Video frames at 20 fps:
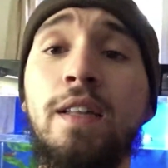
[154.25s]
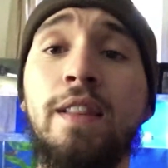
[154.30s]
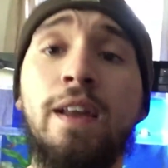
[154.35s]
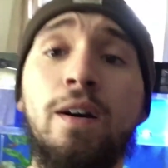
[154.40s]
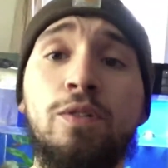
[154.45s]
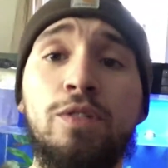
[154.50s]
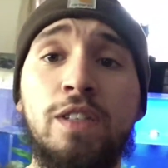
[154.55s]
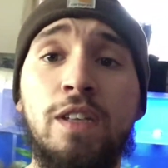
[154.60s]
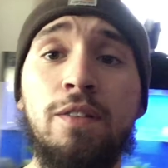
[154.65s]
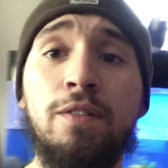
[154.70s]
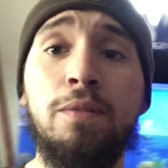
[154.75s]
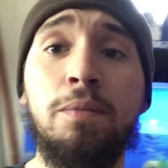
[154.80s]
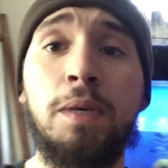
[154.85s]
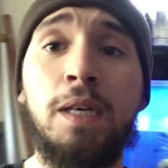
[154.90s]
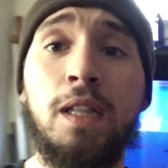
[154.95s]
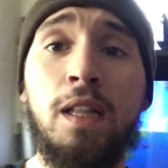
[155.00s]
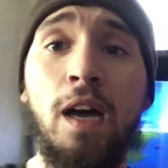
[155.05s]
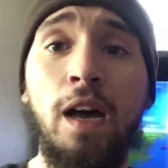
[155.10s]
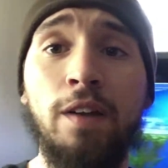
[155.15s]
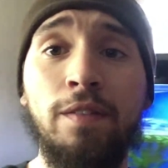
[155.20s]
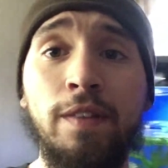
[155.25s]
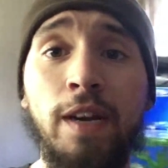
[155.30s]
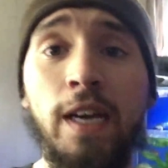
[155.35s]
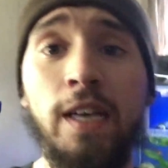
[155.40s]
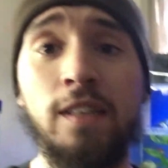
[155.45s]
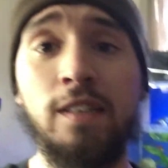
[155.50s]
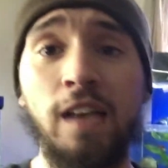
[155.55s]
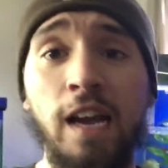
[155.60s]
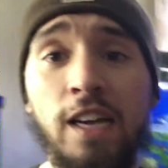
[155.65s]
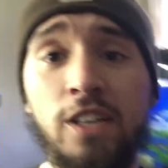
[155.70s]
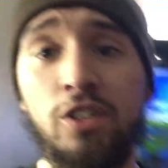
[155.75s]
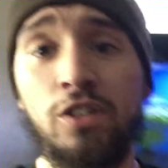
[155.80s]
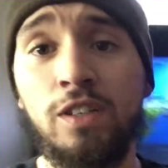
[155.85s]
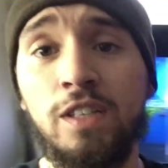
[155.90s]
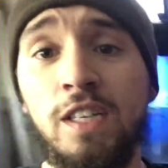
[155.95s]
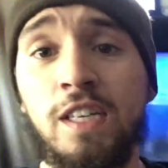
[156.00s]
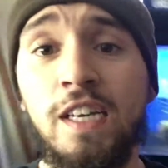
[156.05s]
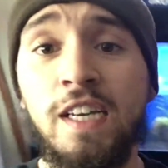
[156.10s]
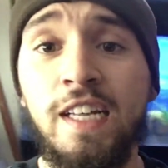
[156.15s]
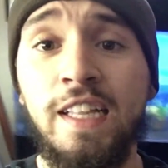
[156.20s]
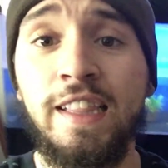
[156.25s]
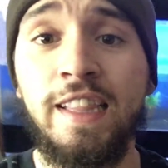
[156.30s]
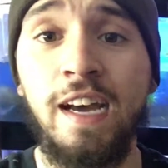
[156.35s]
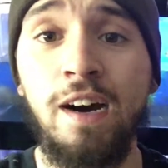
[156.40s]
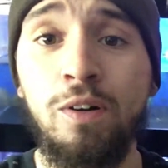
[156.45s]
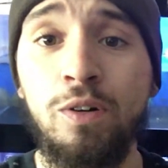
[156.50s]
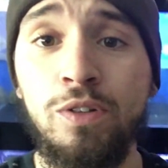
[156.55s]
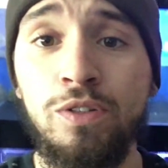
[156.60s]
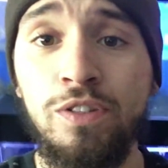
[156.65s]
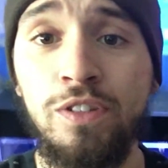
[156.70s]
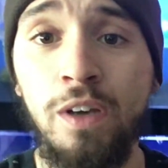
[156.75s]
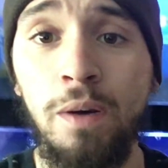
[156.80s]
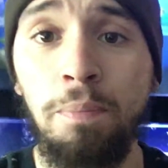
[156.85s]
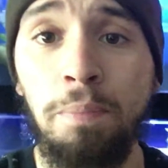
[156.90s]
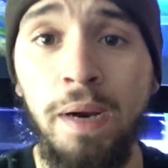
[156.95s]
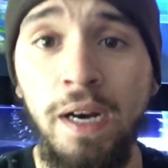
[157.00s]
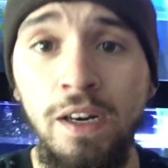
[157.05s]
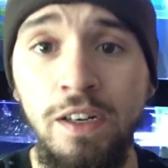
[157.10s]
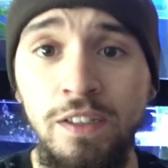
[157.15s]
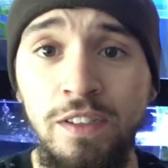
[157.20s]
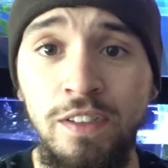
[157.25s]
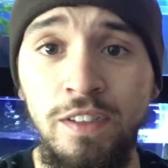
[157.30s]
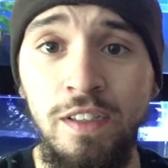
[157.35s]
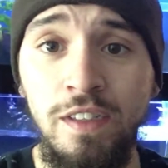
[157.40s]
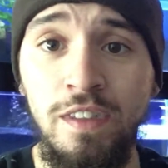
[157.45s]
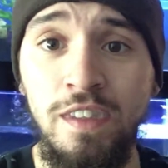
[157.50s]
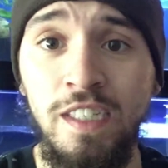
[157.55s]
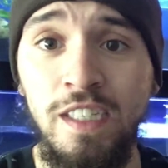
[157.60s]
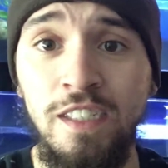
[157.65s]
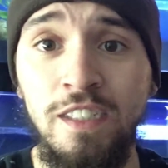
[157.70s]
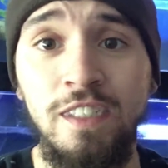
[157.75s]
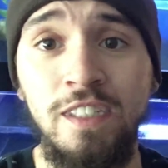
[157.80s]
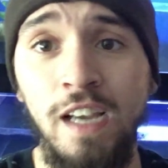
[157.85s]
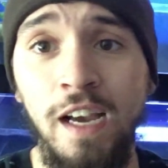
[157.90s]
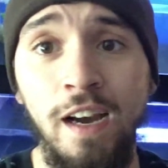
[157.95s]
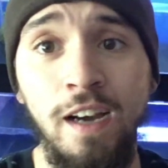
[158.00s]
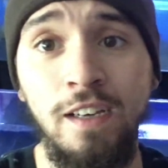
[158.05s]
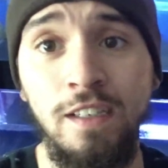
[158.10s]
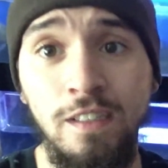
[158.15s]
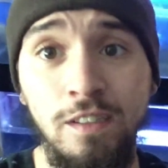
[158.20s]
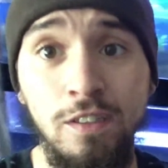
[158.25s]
That was giving me a lot of eggs. Actually, that was the parents to these guys.